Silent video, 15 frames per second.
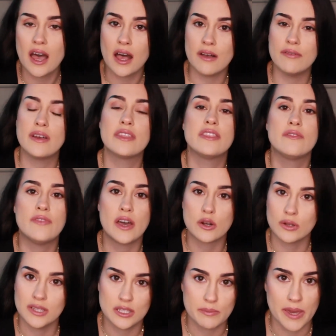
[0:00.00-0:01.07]
of the
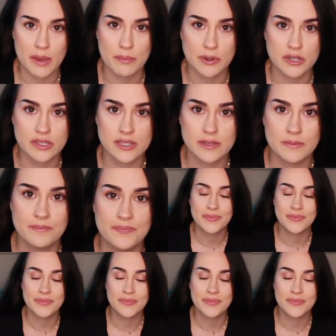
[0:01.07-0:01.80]
Federalist Papers.